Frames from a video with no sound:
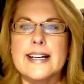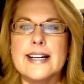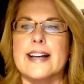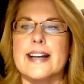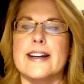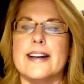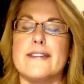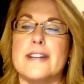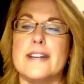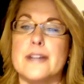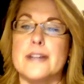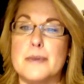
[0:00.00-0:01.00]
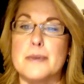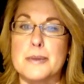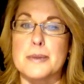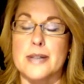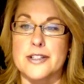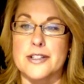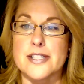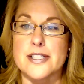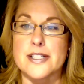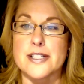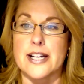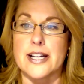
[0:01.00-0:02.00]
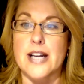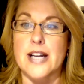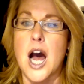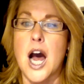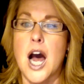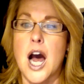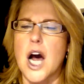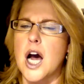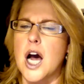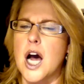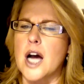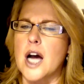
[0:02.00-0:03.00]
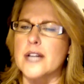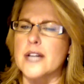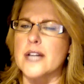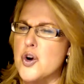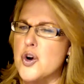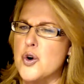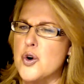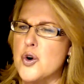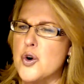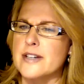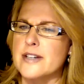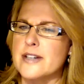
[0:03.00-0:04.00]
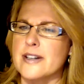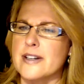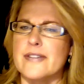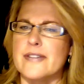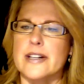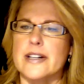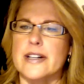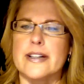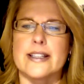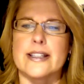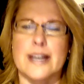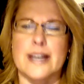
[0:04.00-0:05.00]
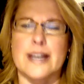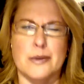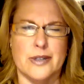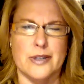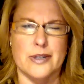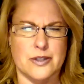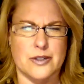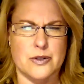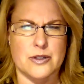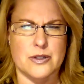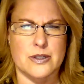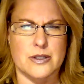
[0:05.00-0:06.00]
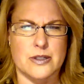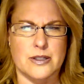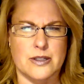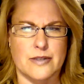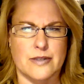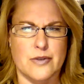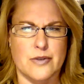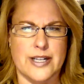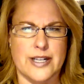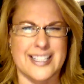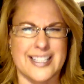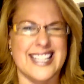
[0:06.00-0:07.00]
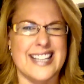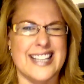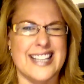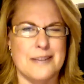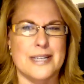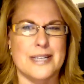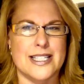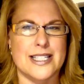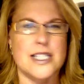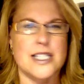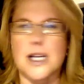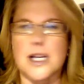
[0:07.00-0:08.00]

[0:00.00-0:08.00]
And I've found that people either say, no, and you get very elaborate excuses of why not, and that means